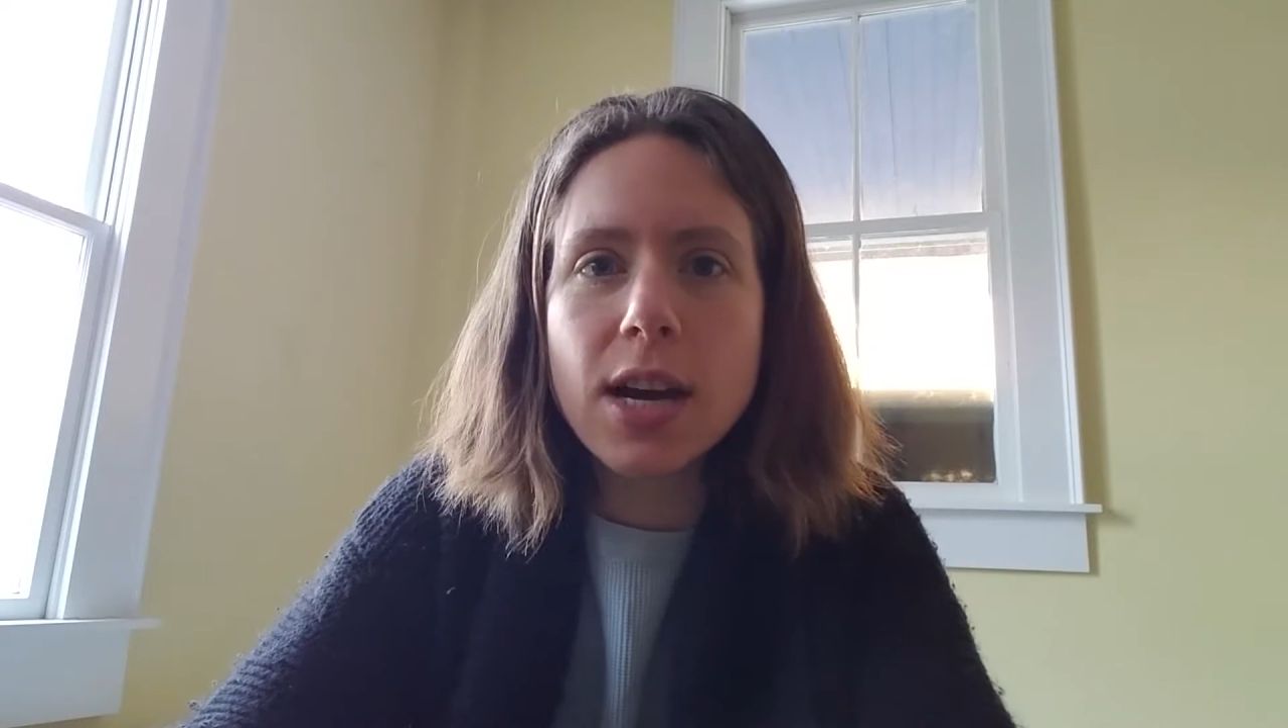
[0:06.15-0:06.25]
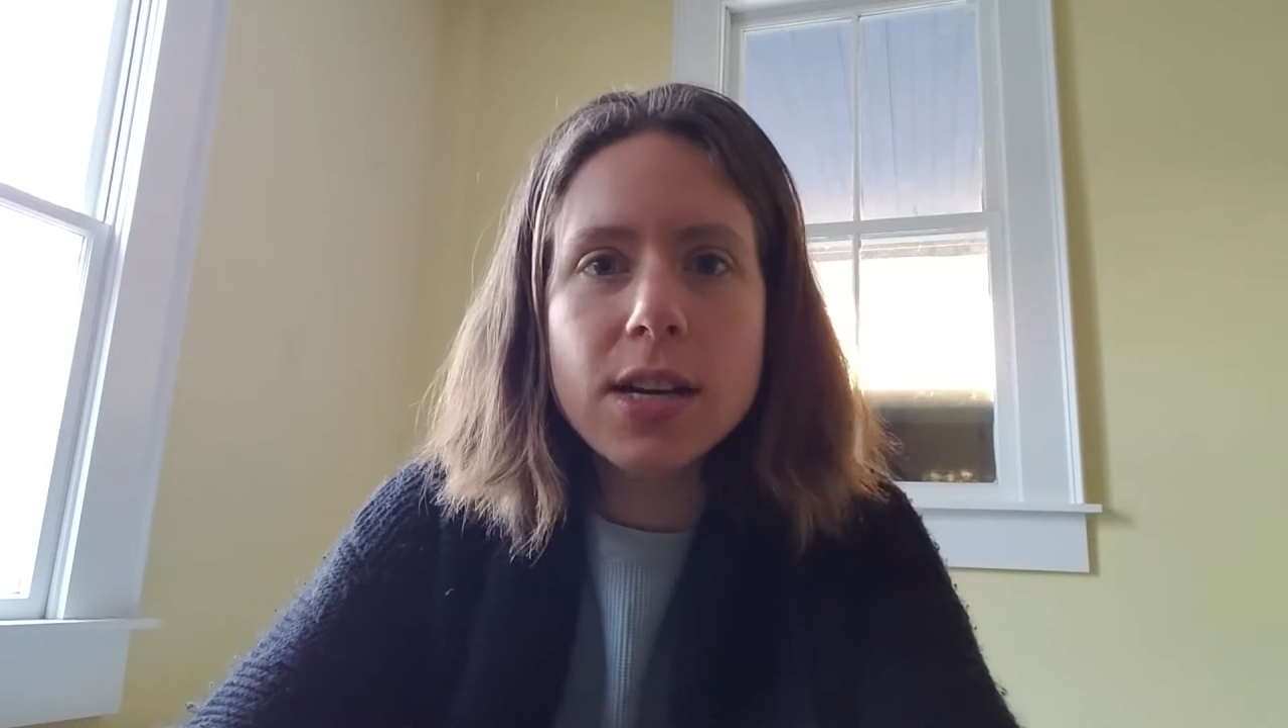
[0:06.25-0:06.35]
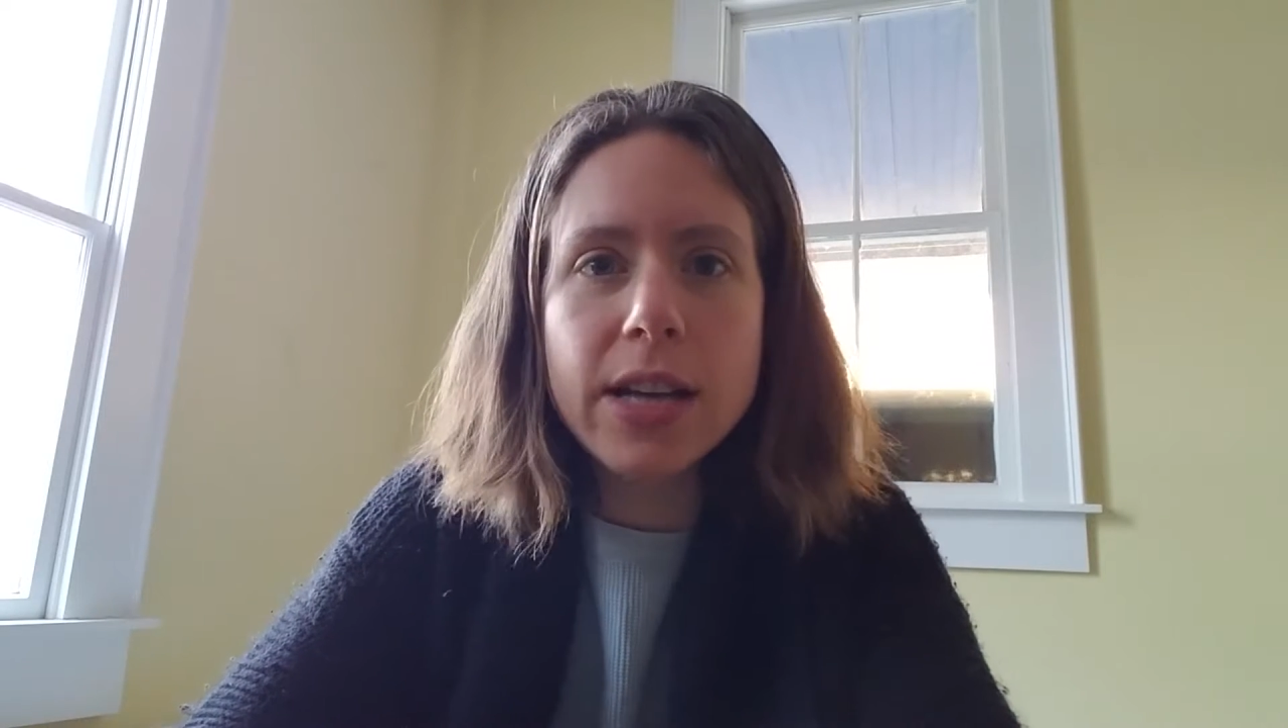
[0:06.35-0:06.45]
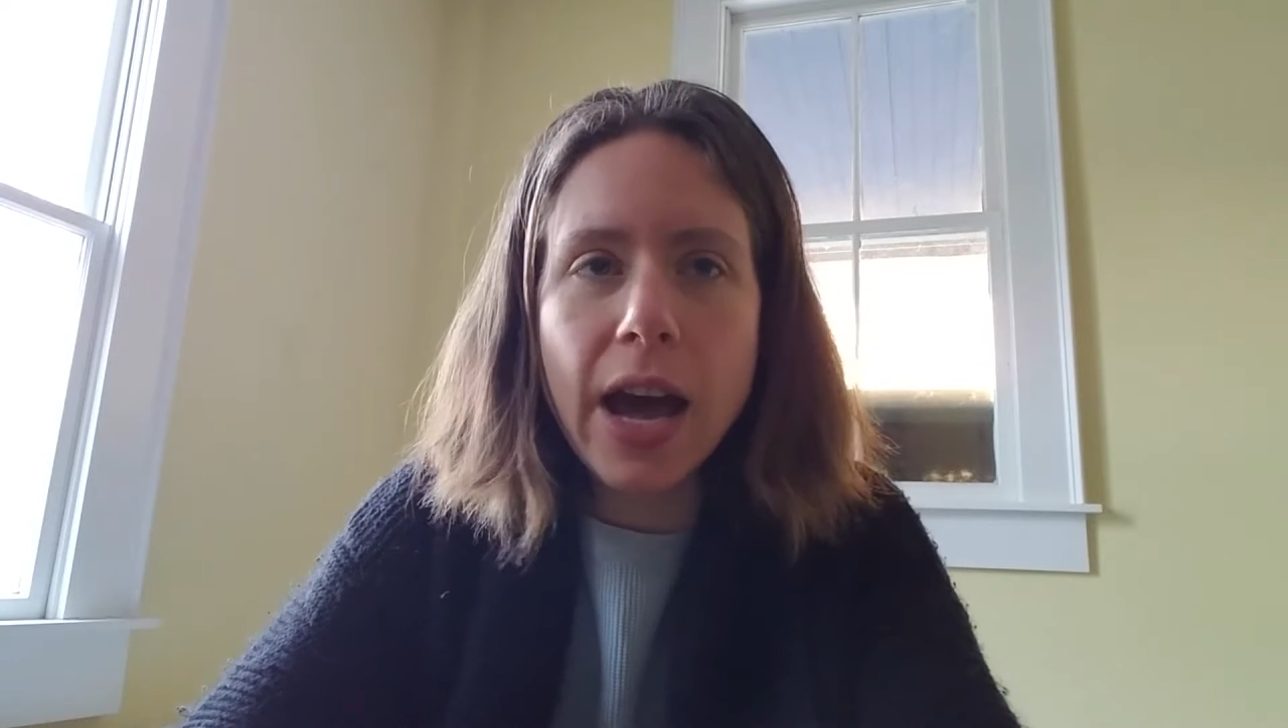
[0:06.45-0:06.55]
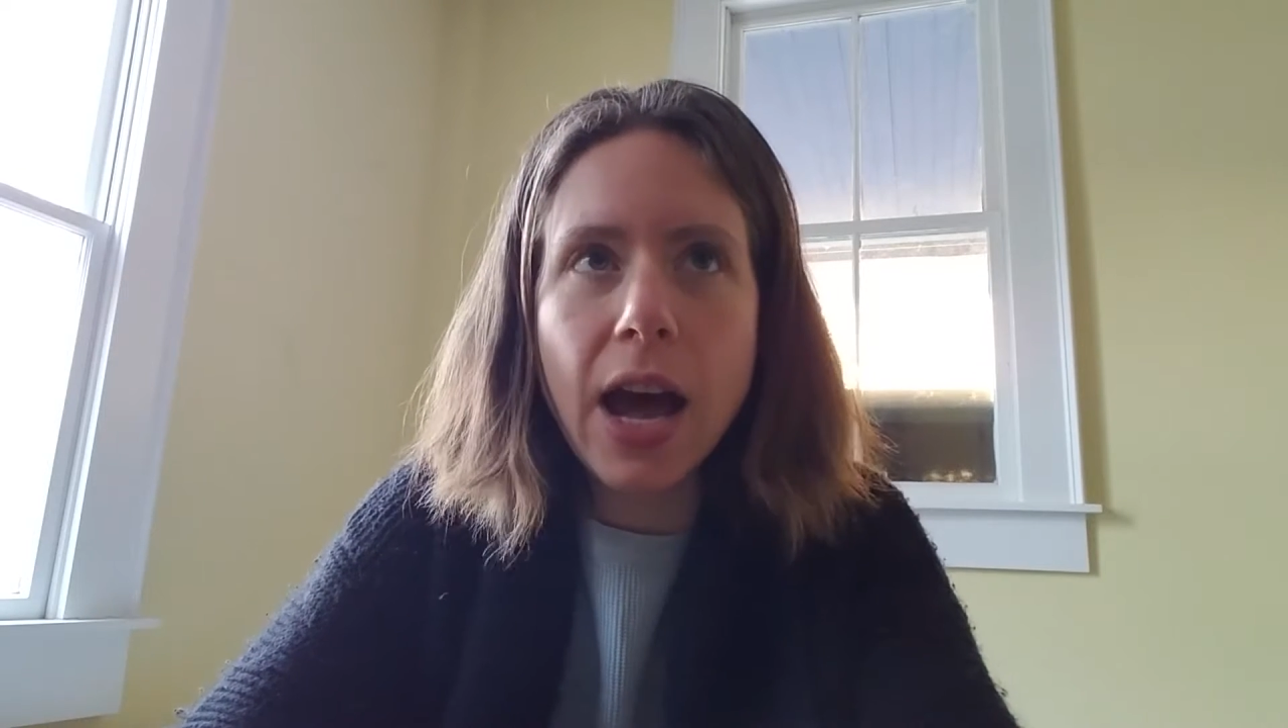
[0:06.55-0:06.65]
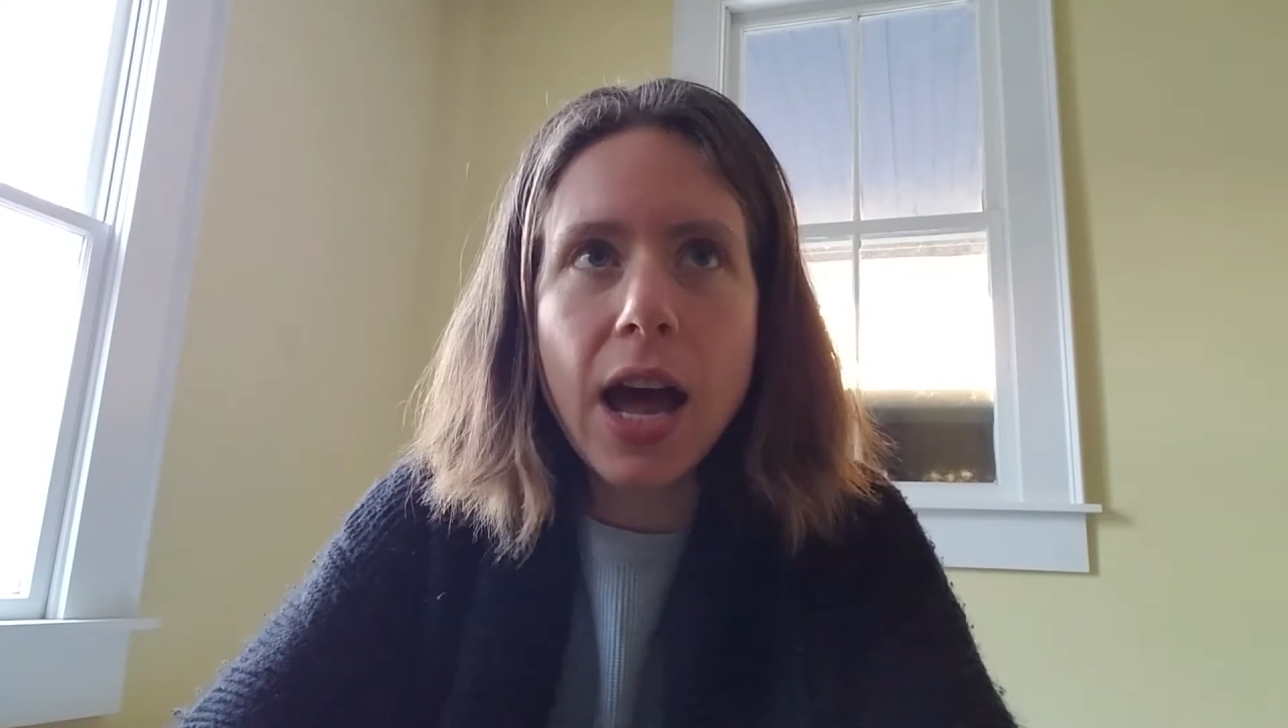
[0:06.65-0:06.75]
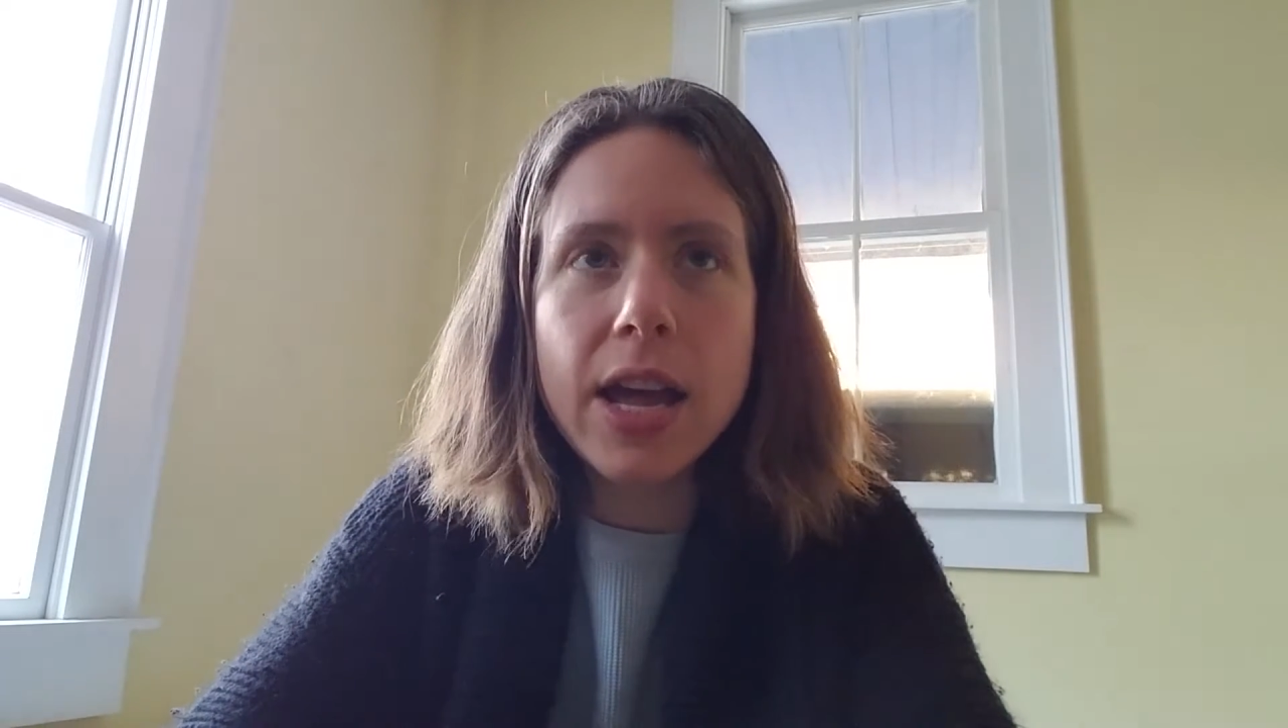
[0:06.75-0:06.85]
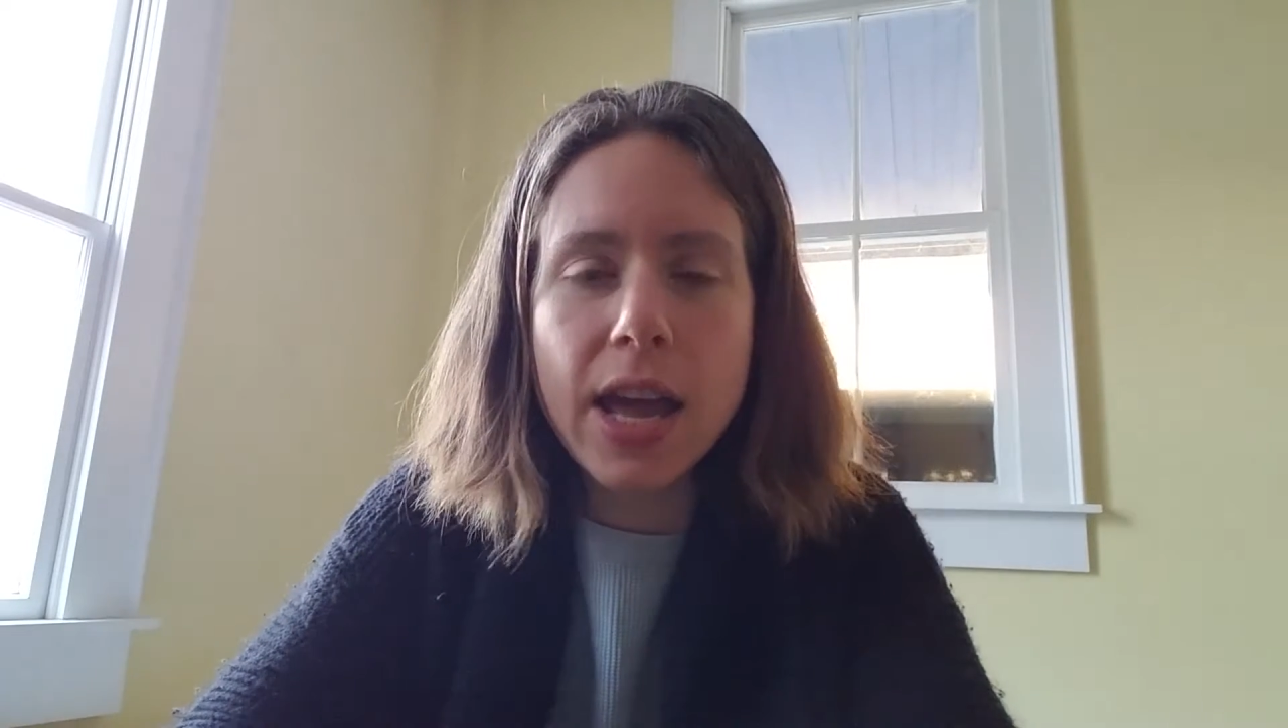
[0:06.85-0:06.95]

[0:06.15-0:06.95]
tongue tie